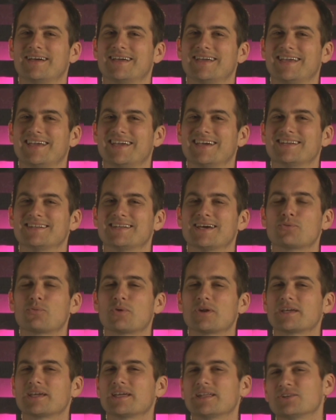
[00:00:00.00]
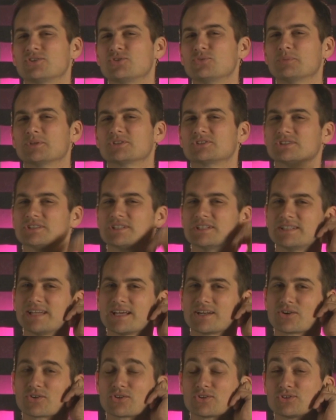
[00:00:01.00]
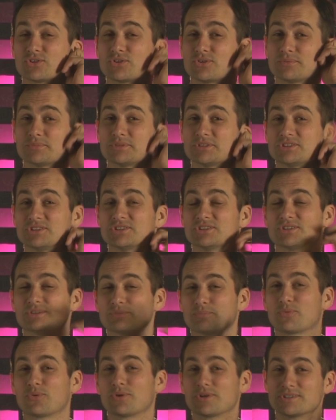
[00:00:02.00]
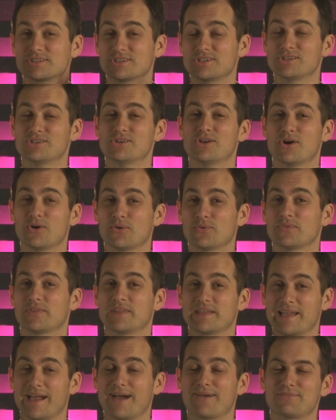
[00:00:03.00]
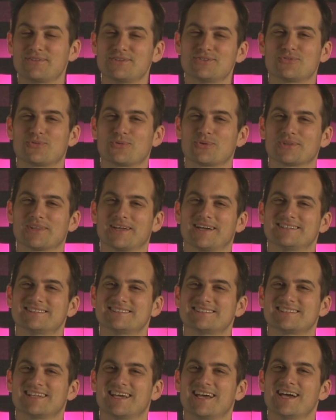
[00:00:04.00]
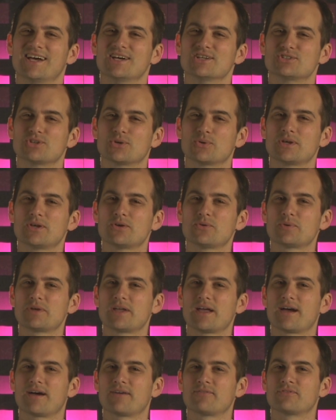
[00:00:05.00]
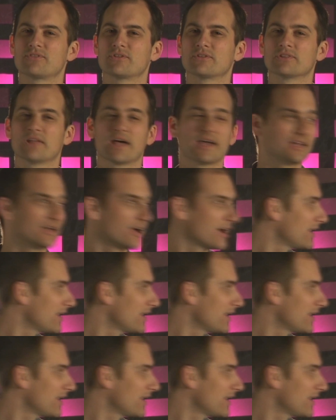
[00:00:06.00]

And I don't want to get too much into technical terms. It's just important that you know that you have these 4 lights. So here we have the light